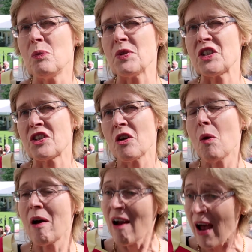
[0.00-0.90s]

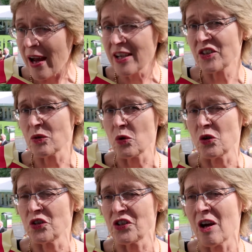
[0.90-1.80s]
bestow our highest
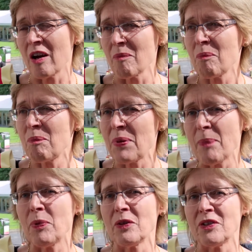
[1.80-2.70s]
awards on
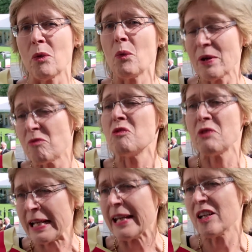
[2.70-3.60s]
people that we
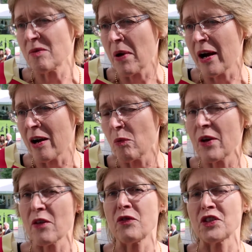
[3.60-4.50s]
really admire,
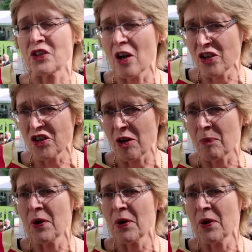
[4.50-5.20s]
whether for scholarship